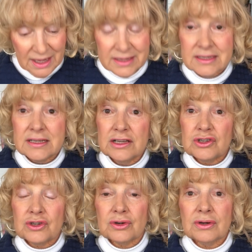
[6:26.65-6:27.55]
a
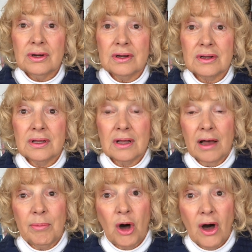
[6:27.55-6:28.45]
teacher,
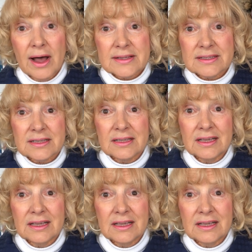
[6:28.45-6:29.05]
a boss,